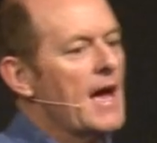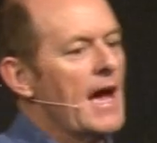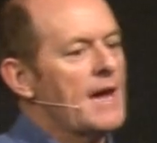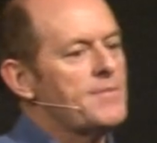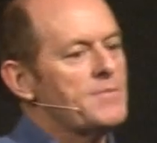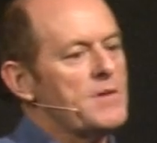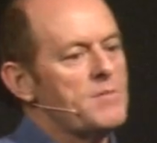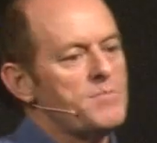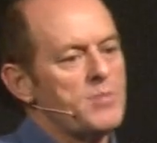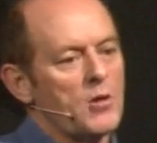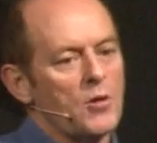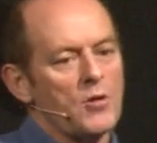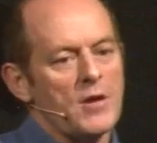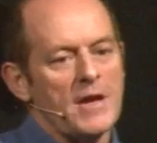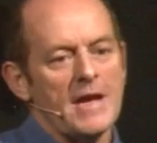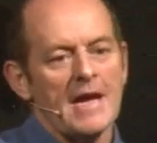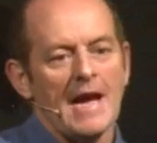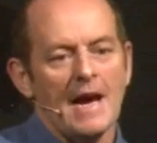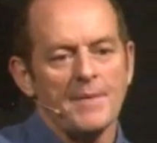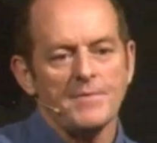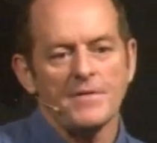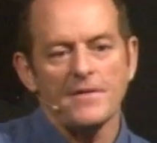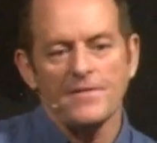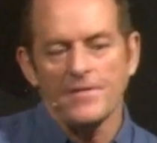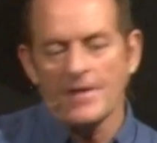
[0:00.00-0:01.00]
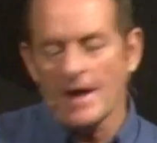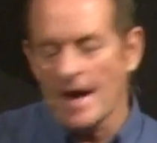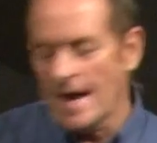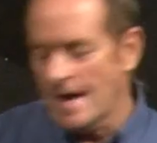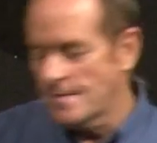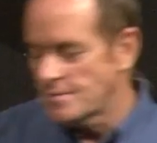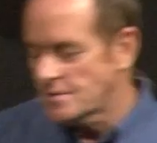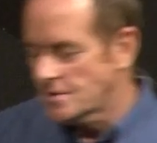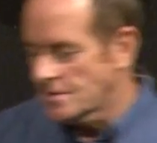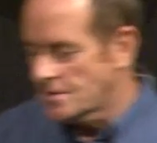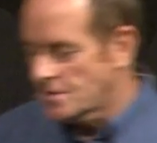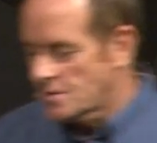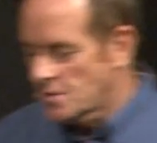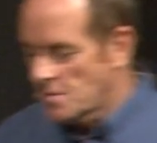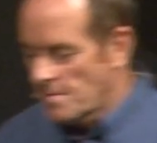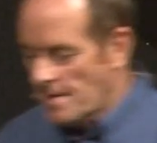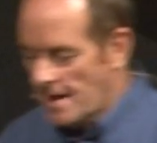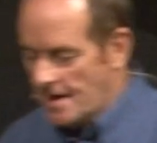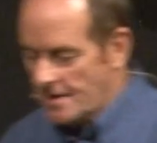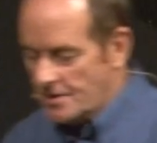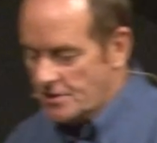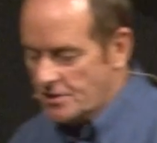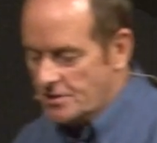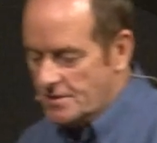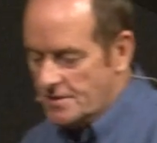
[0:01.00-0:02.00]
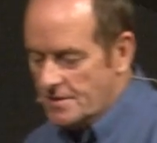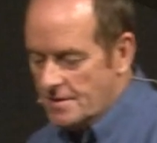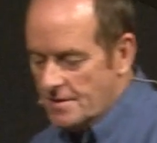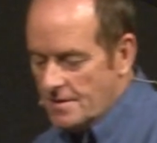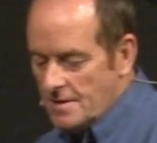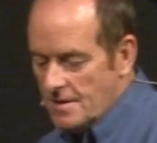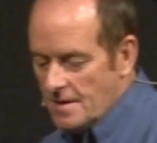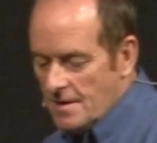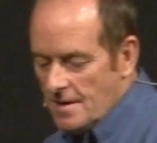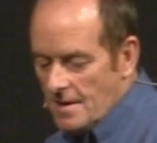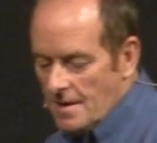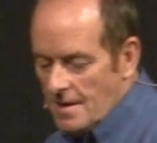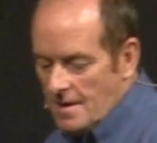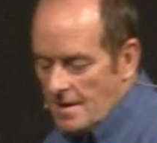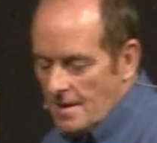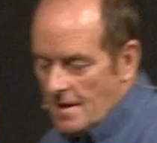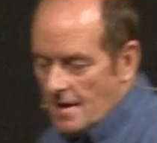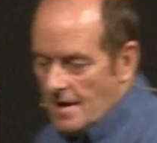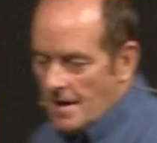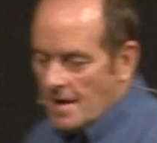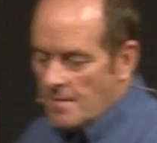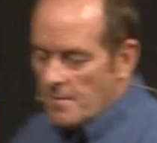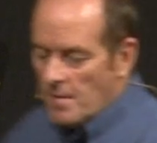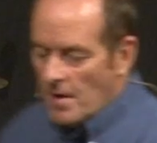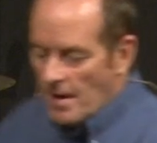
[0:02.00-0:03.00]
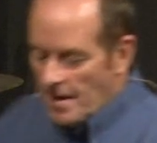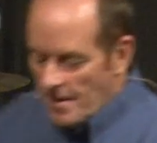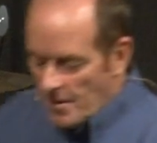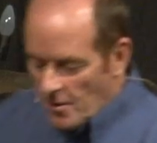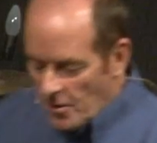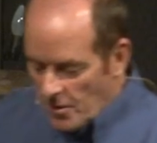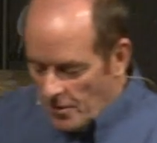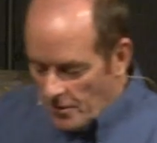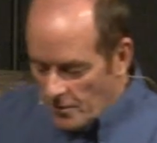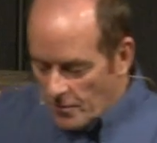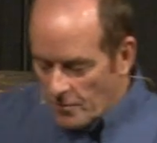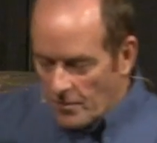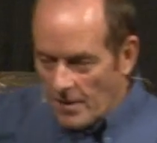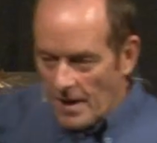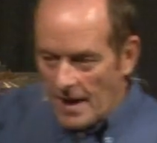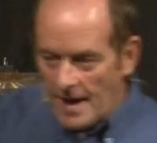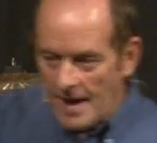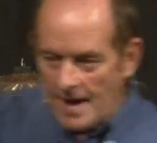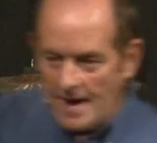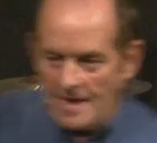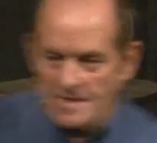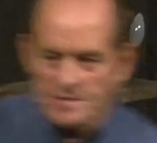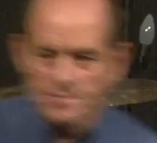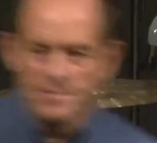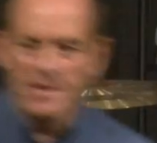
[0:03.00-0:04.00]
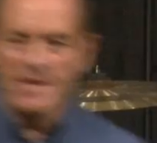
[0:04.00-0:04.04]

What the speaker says: and be building up if you're absent too much. Ray asked